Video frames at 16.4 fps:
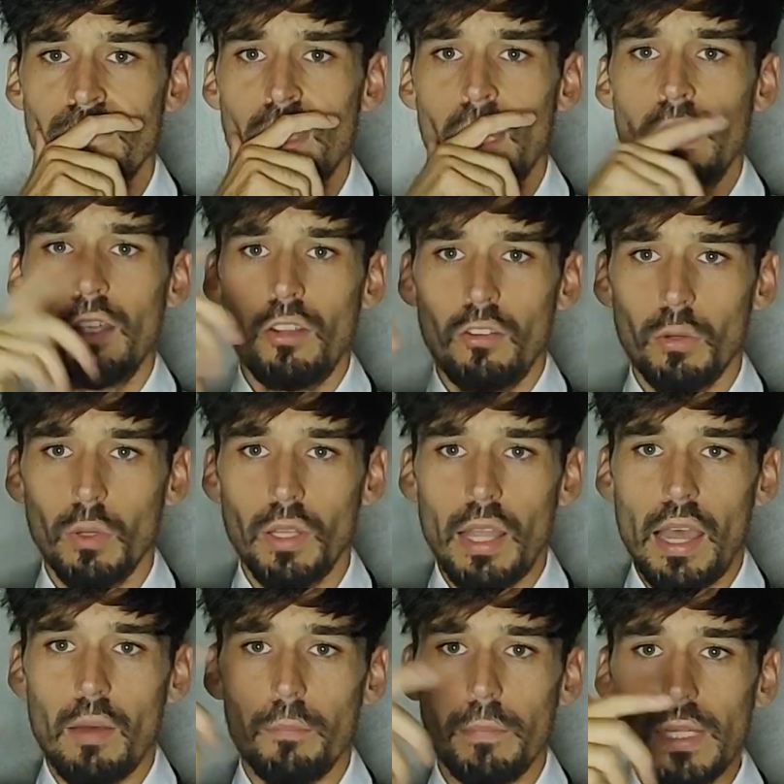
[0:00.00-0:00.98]
So allow
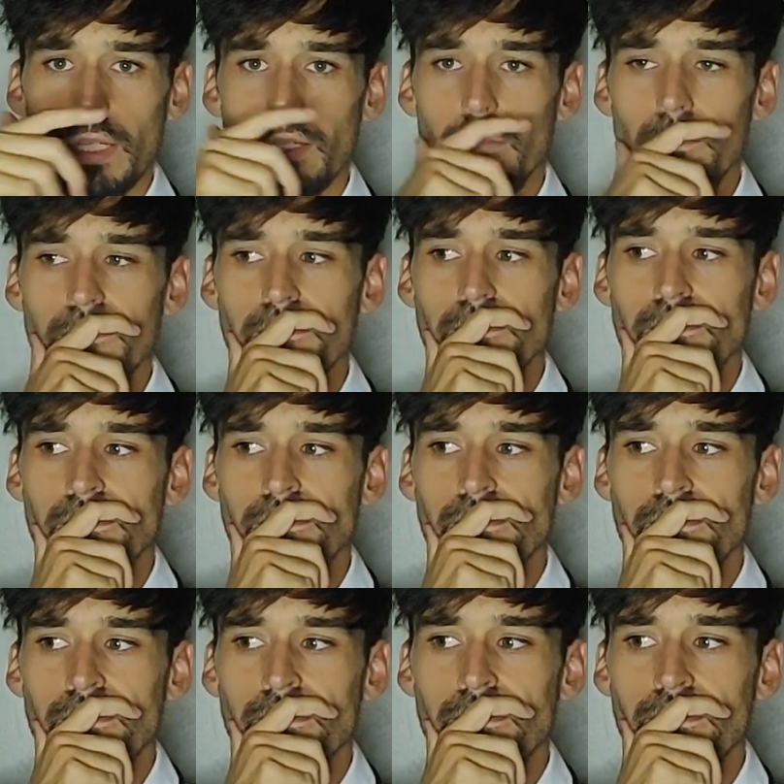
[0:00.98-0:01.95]
me
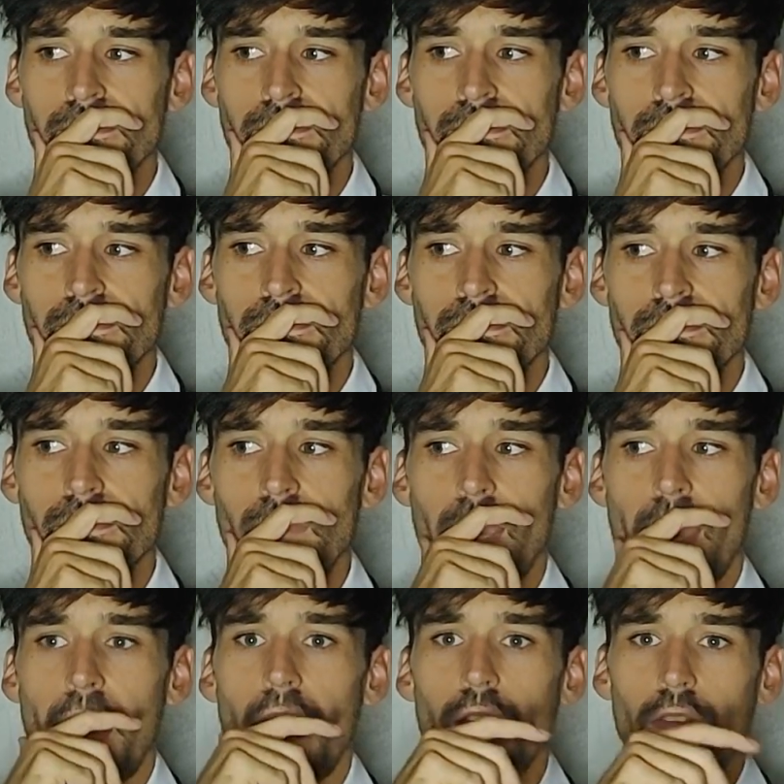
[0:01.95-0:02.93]
to
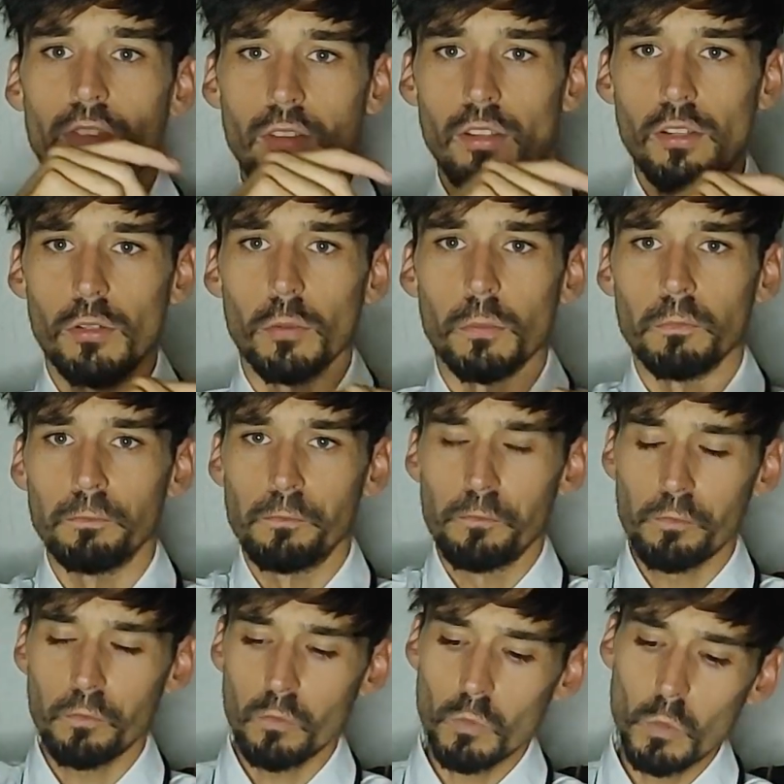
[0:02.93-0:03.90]
ask you,
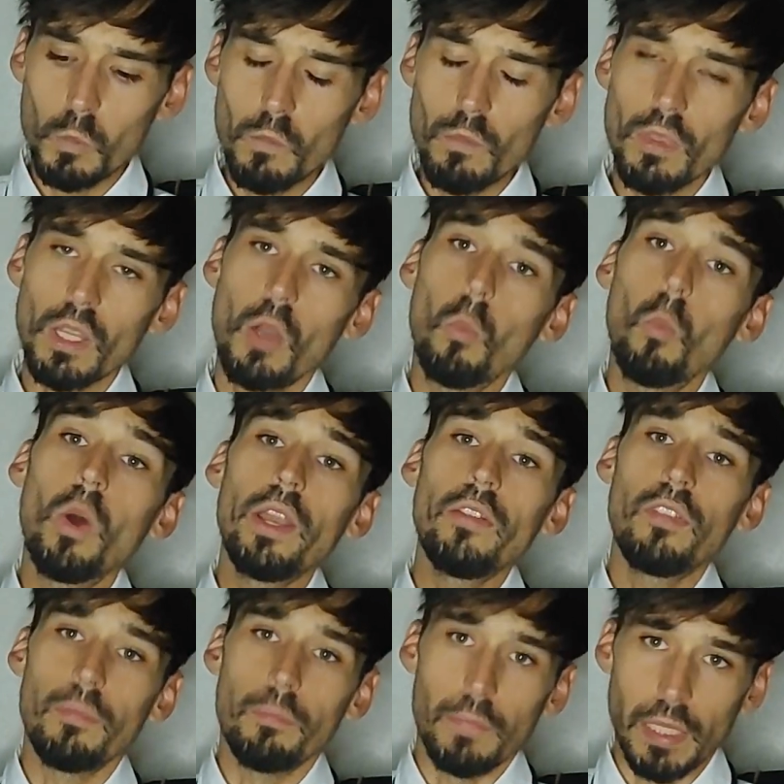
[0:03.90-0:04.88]
what does
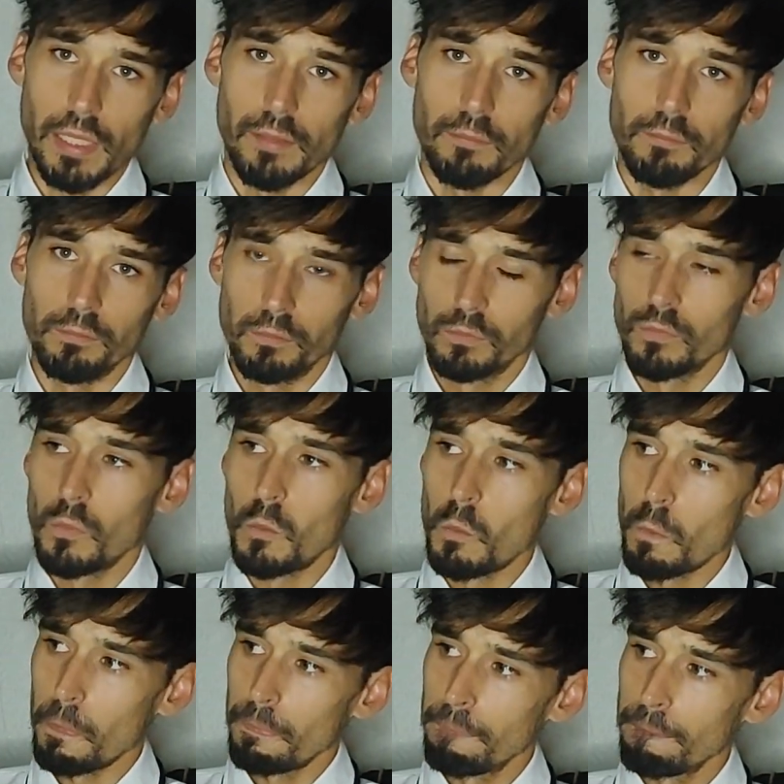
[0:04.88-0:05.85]
it mean
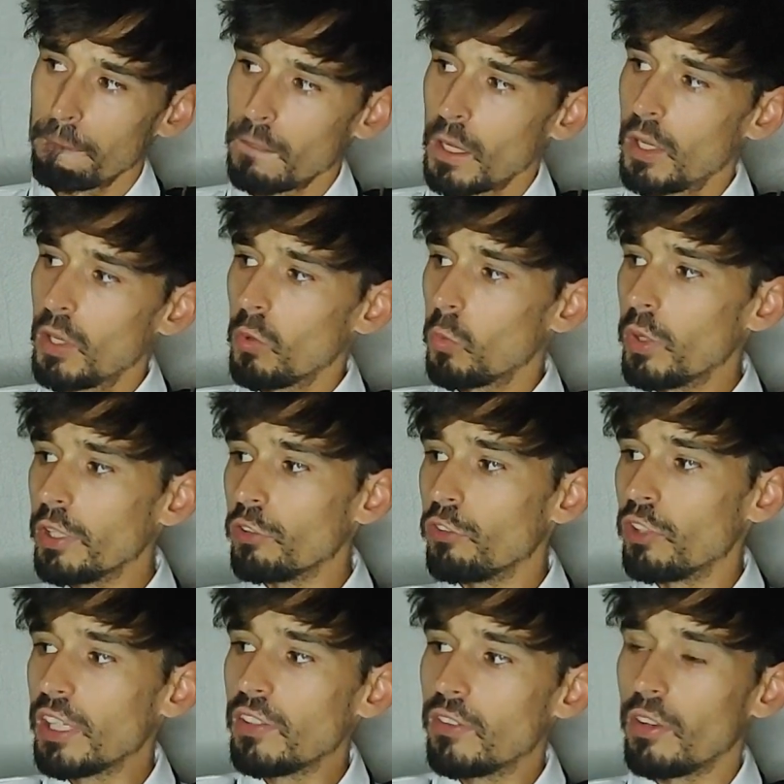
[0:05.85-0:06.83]
when
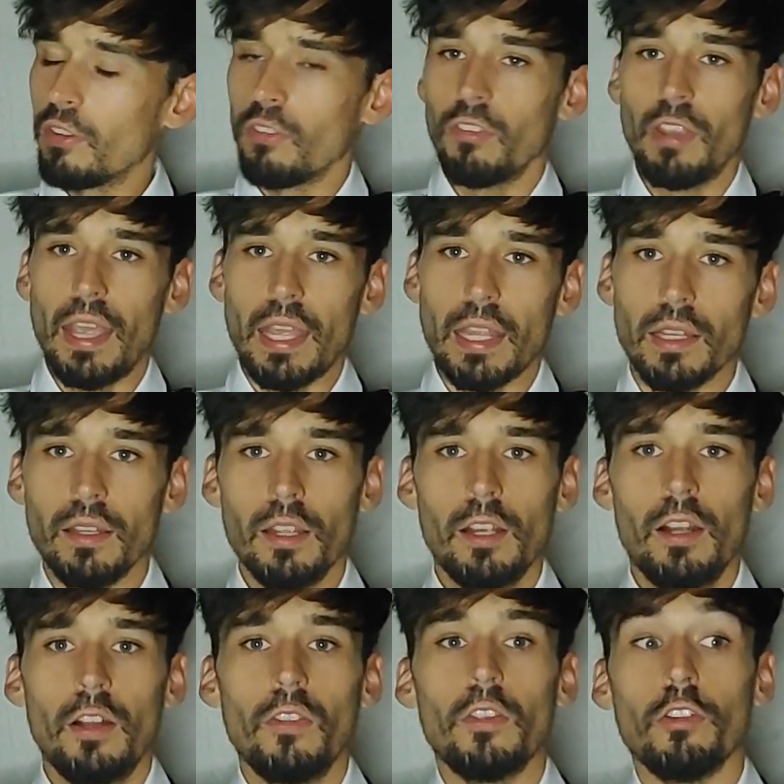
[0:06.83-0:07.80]
Jesus said
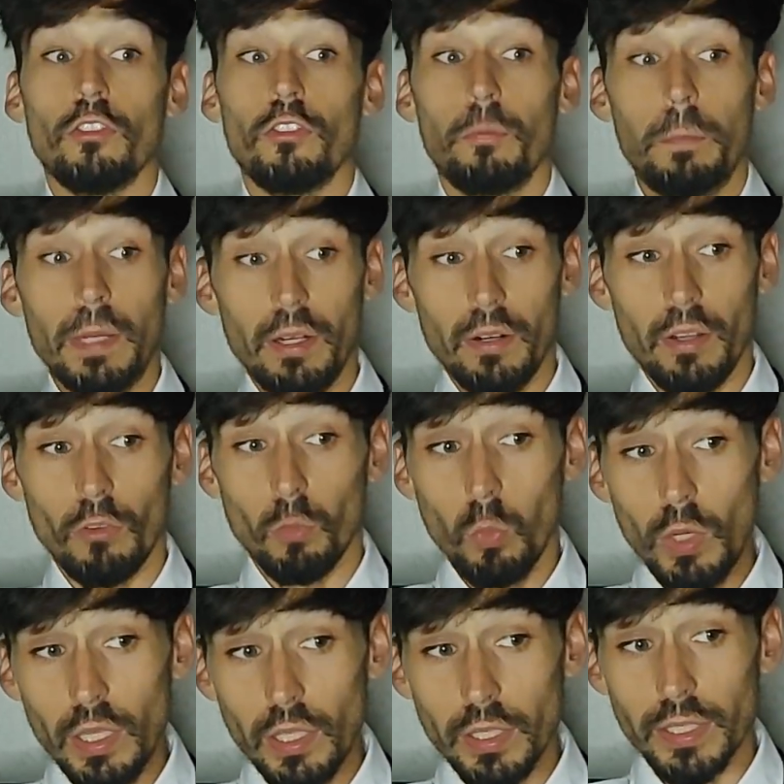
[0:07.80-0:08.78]
the spirit is
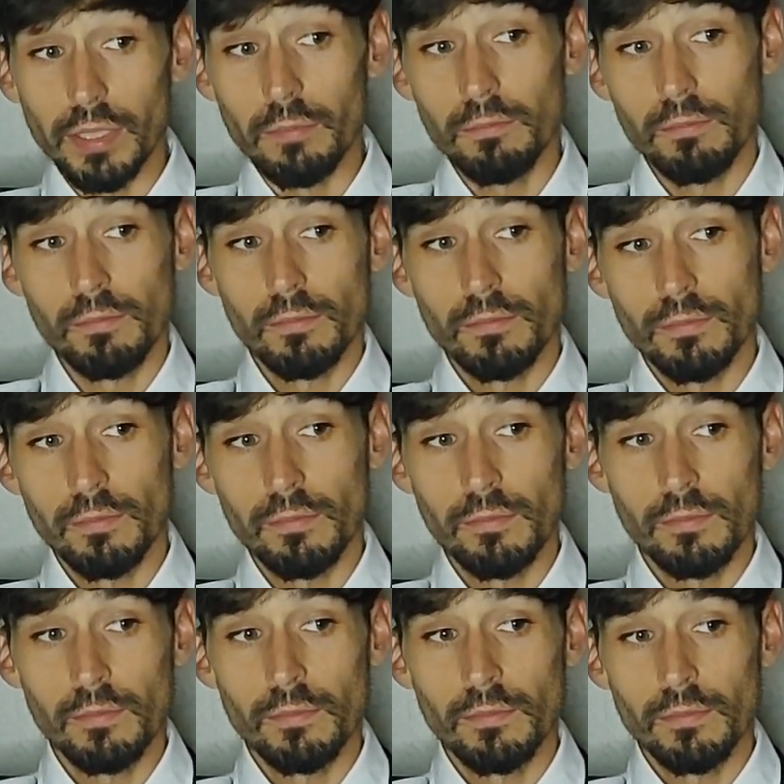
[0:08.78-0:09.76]
willing,
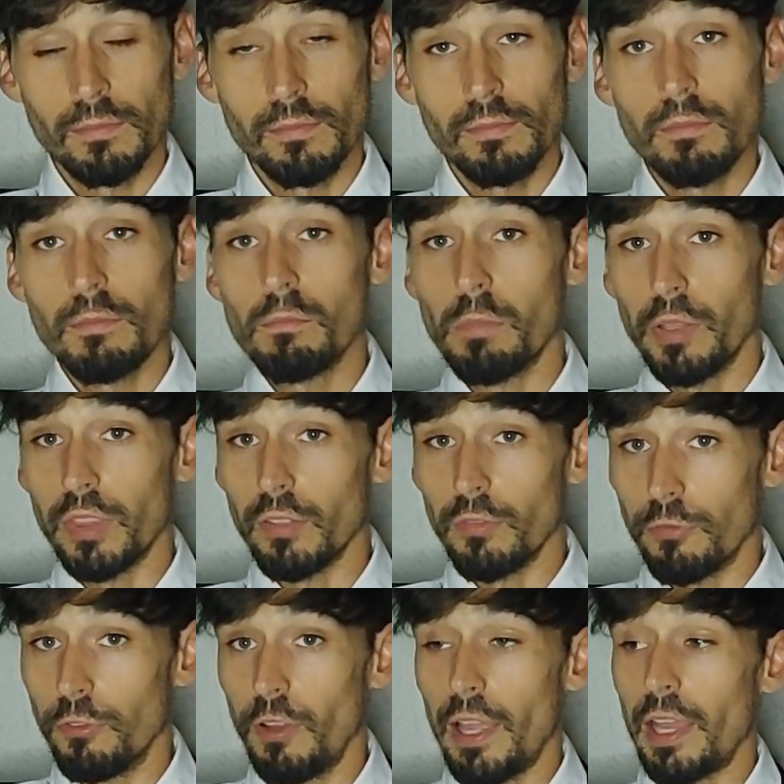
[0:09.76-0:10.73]
but the
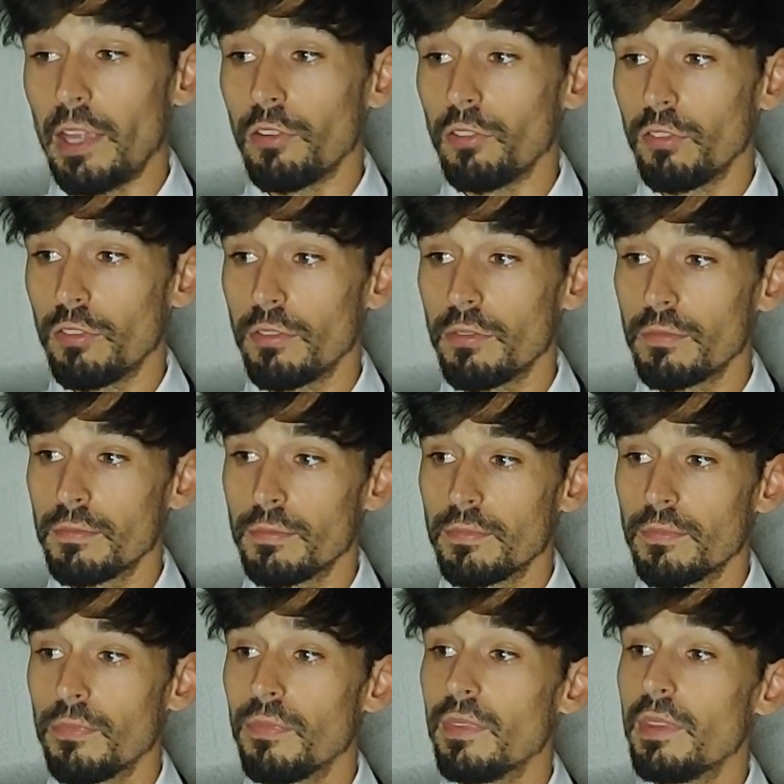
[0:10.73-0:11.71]
flesh
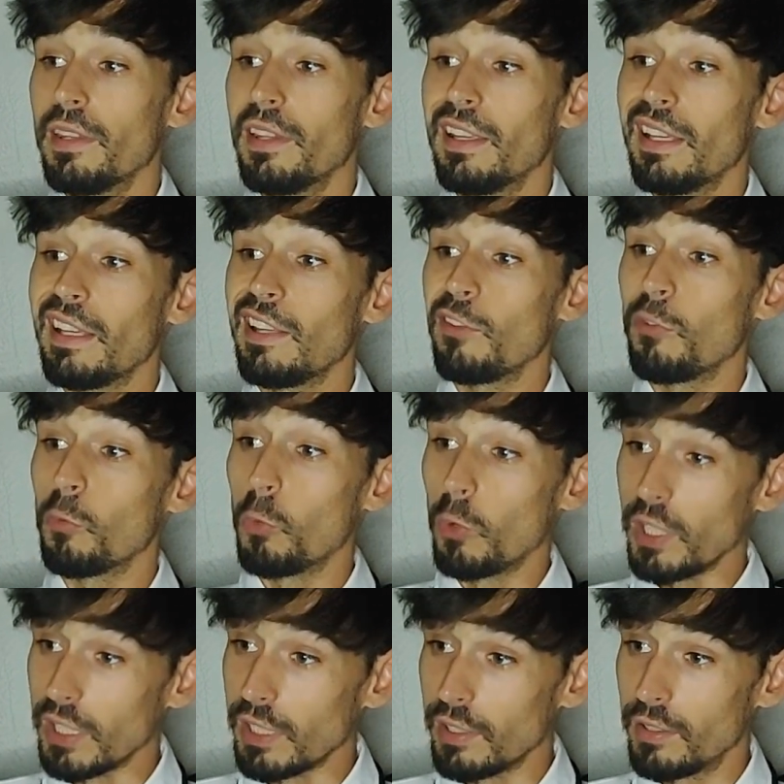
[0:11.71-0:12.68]
is
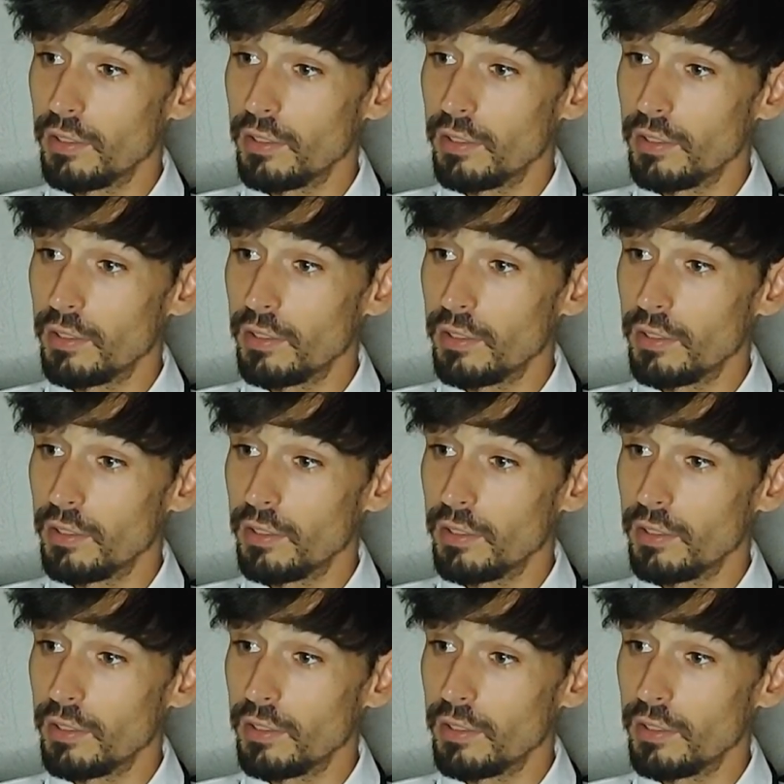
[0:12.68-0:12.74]
weak?